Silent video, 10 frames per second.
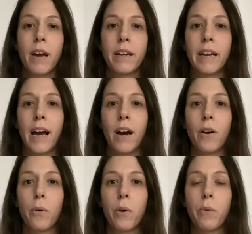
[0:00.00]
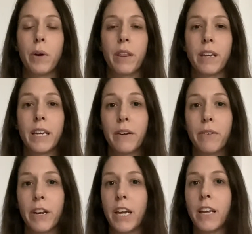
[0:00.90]
Now, with a
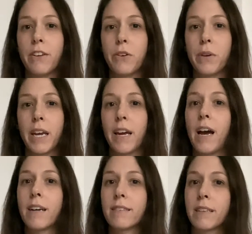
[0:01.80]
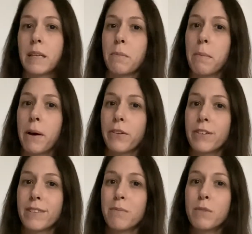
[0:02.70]
neonate, you can't ask them about their
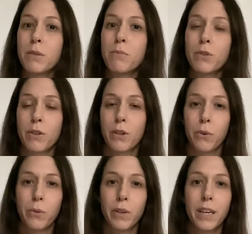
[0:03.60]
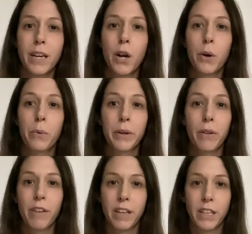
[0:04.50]
symptoms, so the only real
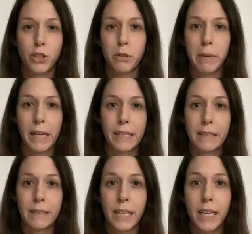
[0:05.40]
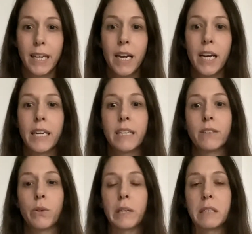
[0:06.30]
thing that you might see is
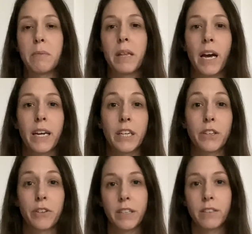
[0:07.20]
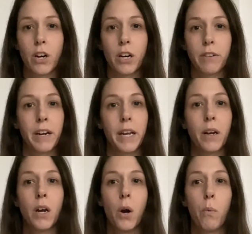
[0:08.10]
going to be that increased heart rate
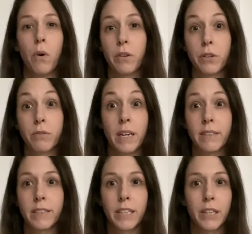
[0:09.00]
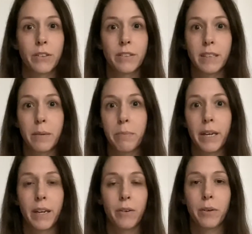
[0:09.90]
while they're resting or
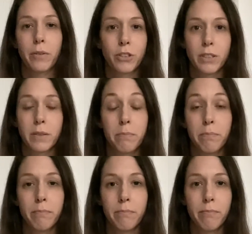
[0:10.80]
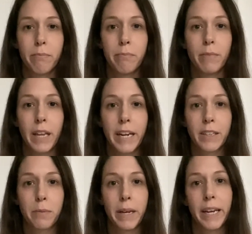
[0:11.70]
sleeping or just laying there being